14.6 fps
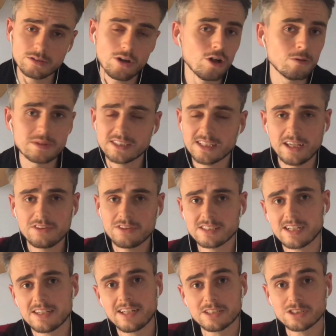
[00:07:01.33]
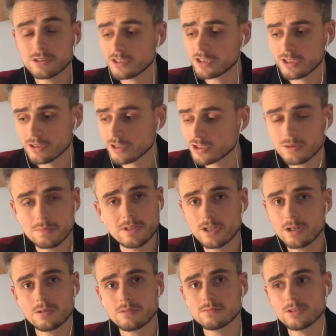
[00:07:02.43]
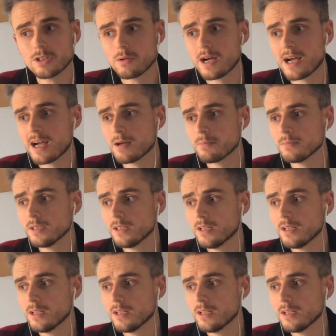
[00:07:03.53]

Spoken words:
Holby City and things like that. So it's it's done me no harm.